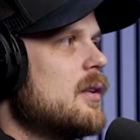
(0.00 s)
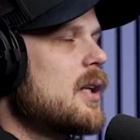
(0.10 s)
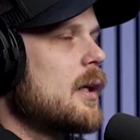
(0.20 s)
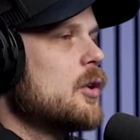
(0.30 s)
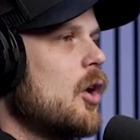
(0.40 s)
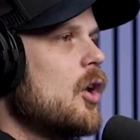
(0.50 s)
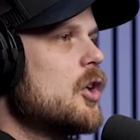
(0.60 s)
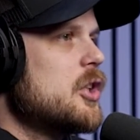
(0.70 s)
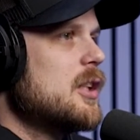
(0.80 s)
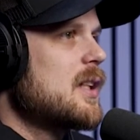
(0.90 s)

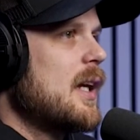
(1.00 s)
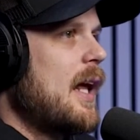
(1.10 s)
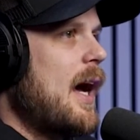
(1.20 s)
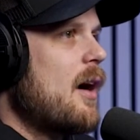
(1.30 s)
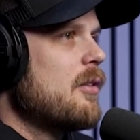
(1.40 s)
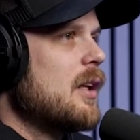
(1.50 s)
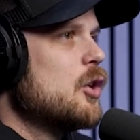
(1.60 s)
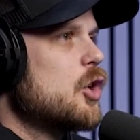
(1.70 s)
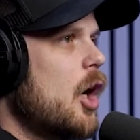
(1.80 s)
technologies can have in